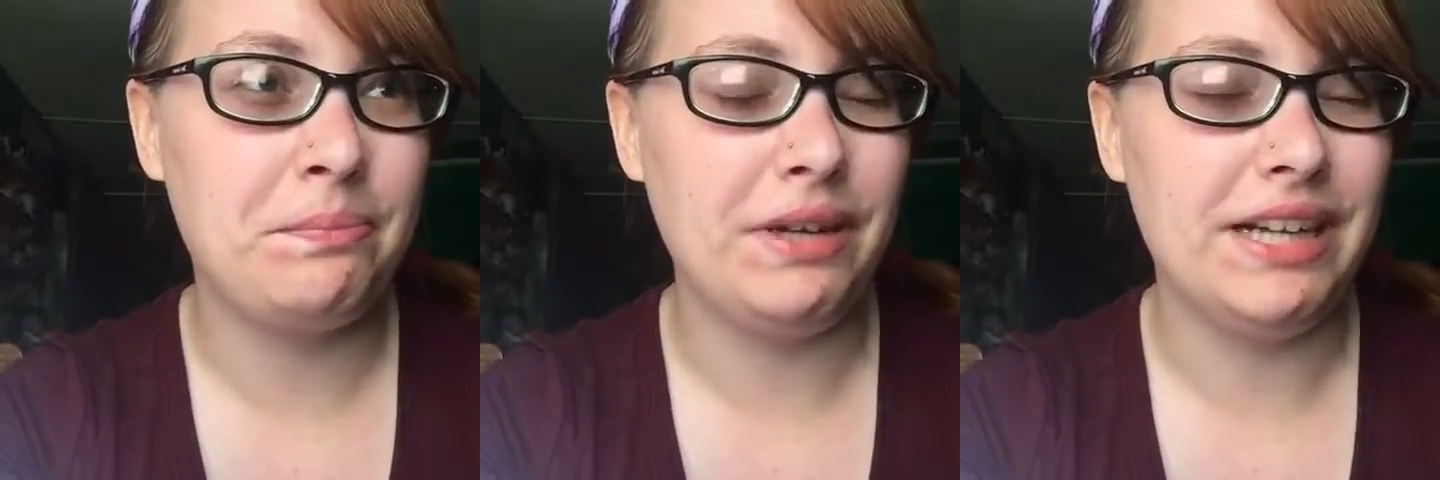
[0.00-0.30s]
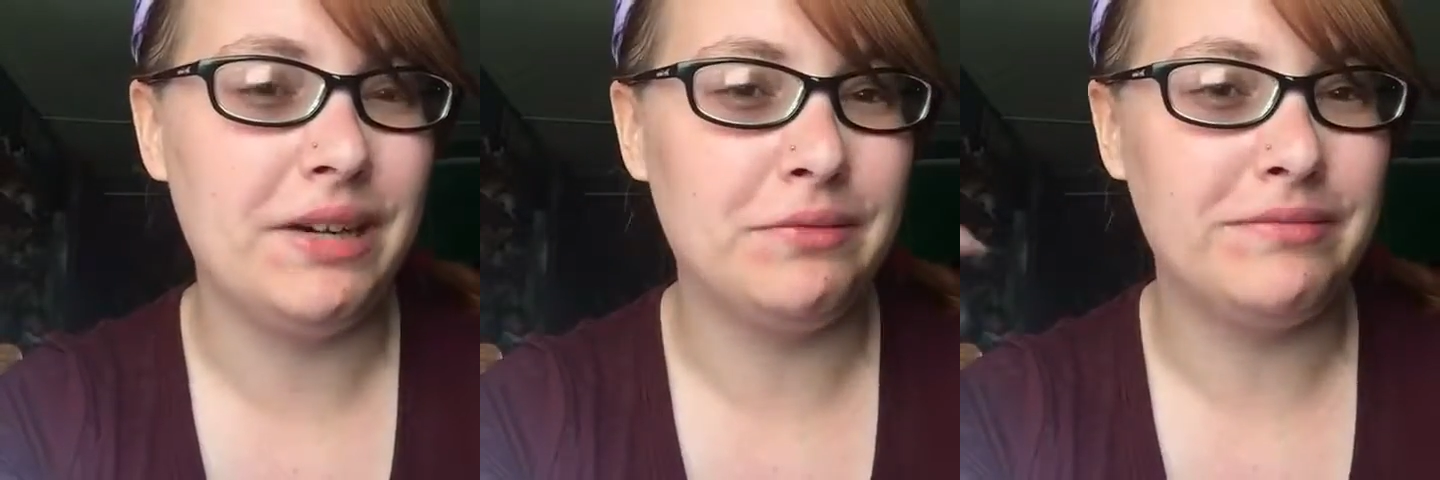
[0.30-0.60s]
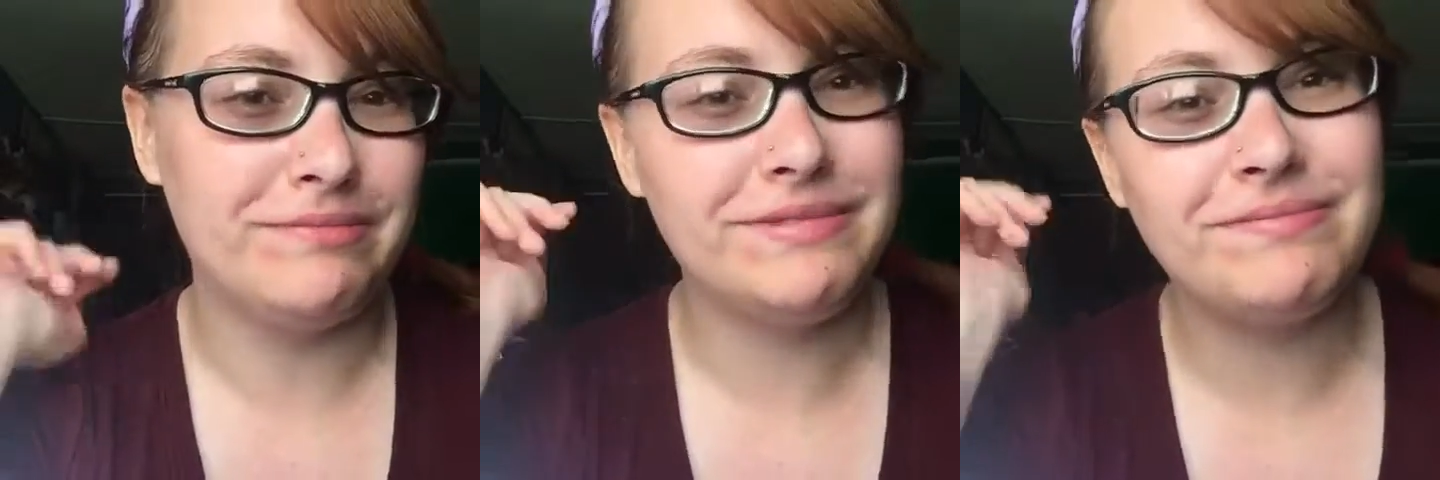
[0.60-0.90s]
being out
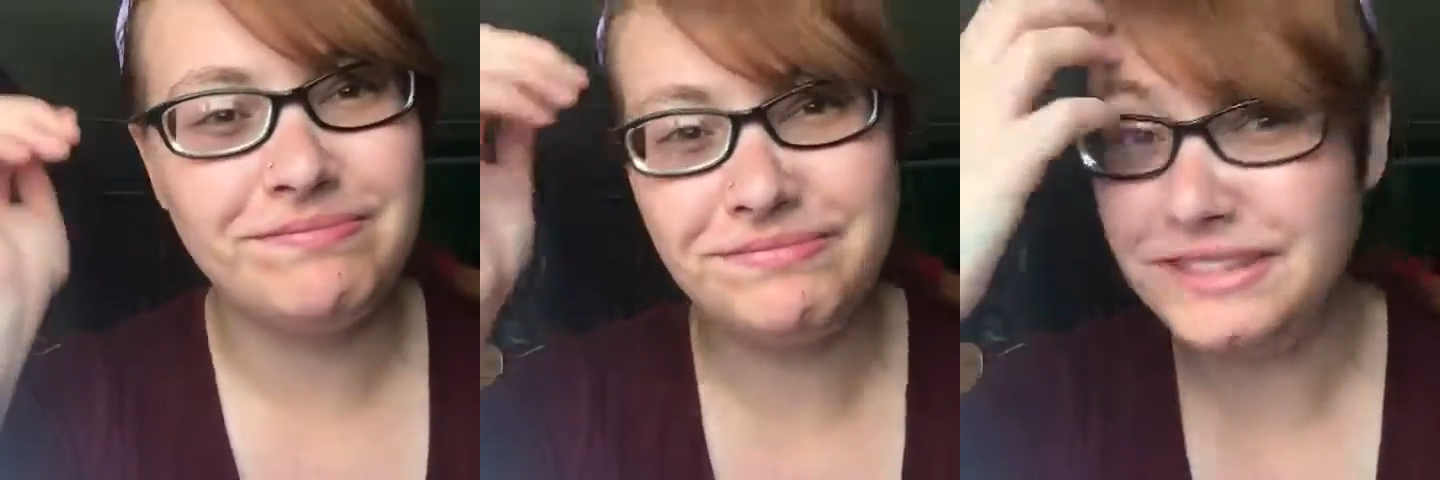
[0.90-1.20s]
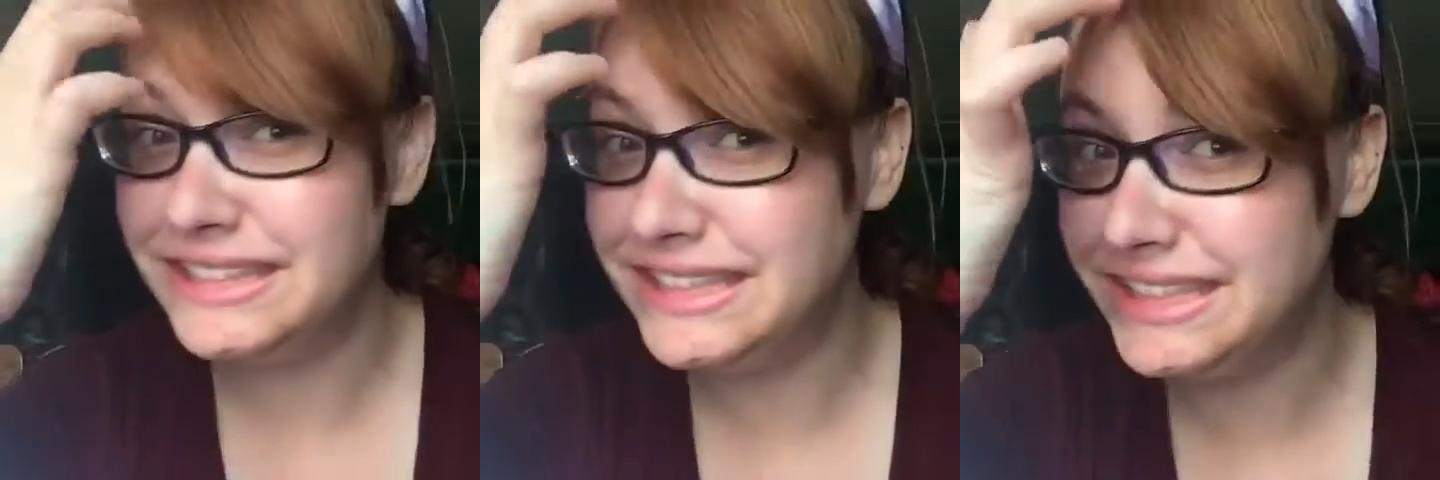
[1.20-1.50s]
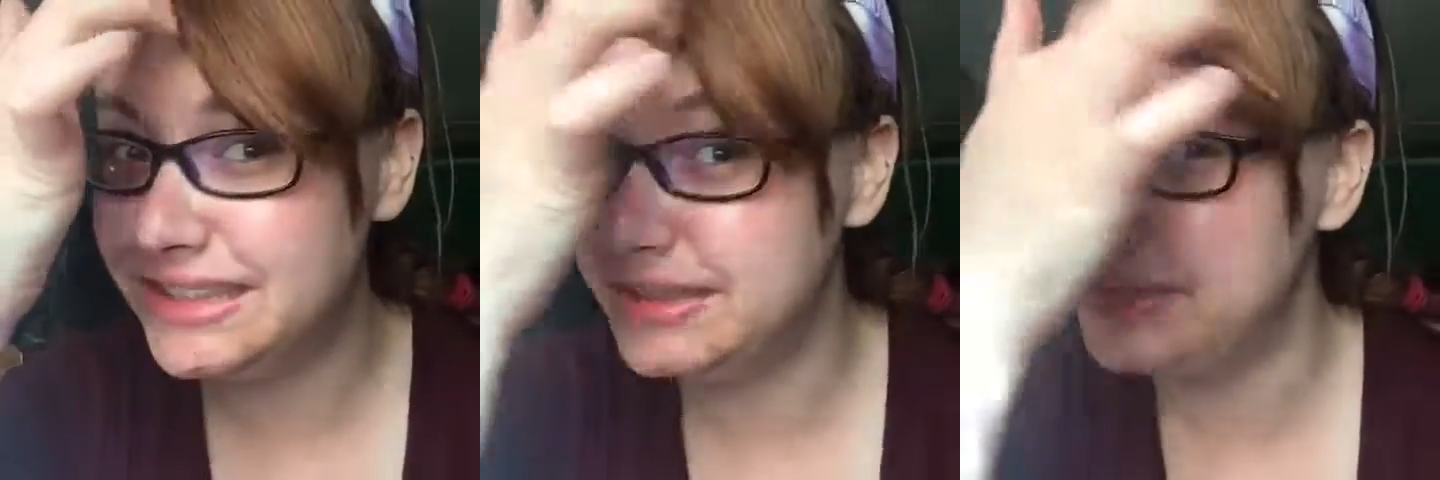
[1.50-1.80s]
and
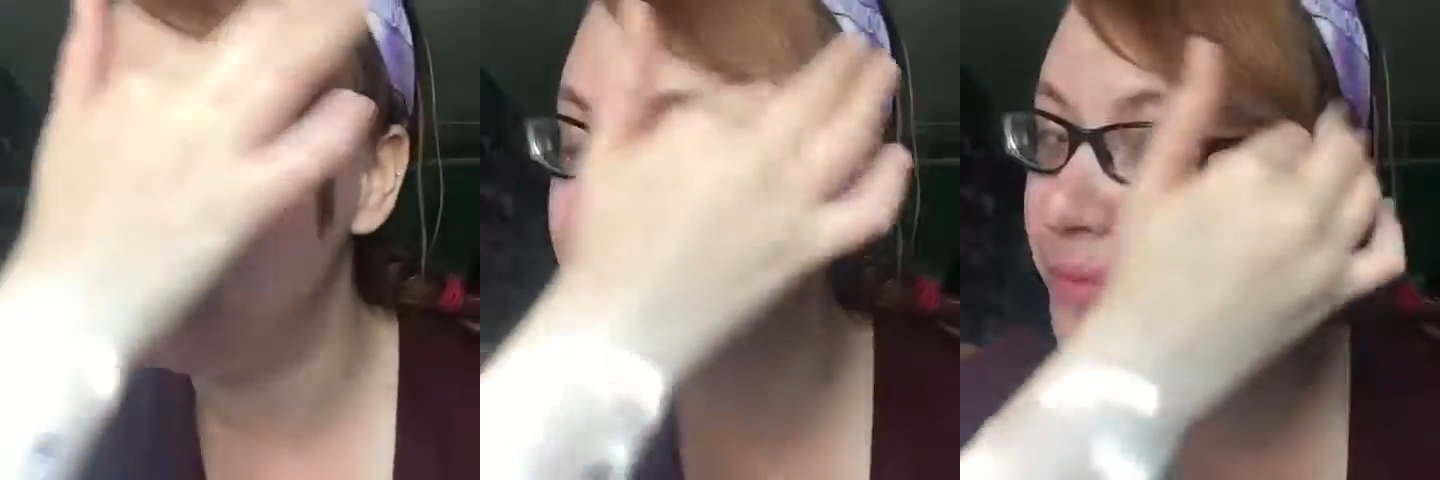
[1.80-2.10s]
it's a little too